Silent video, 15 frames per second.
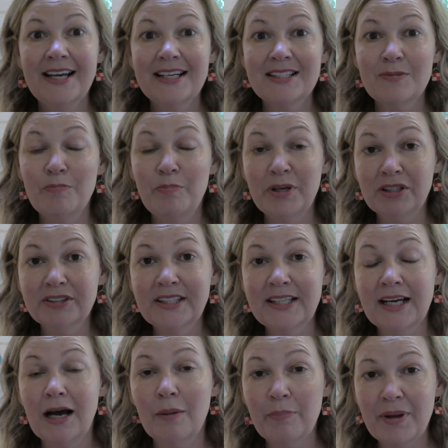it's
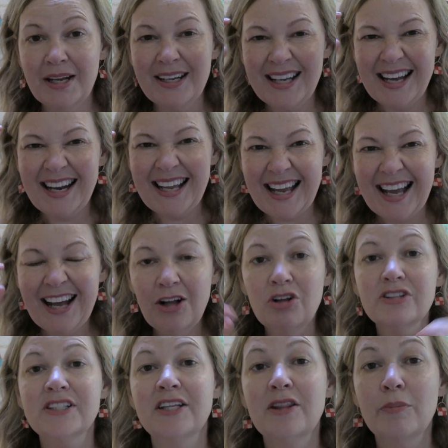building up and getting
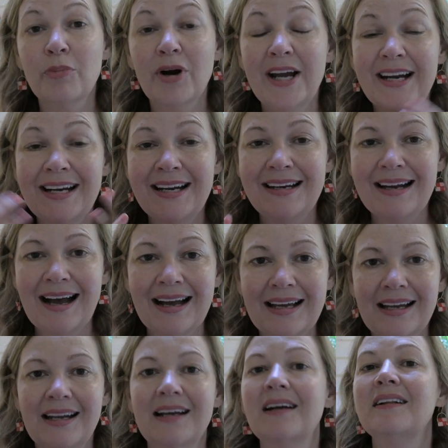held in the brain and not
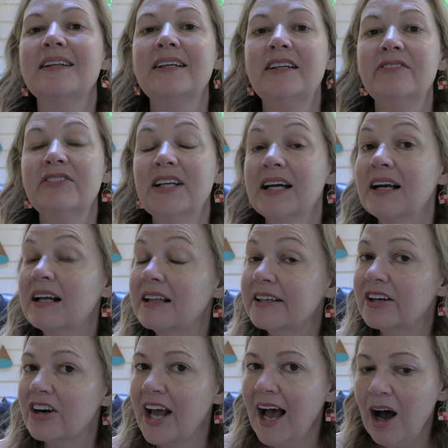getting cleaved and
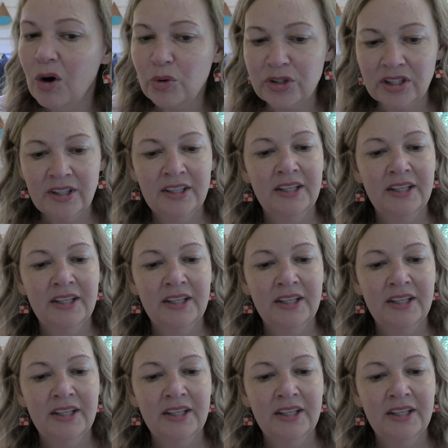cleared out.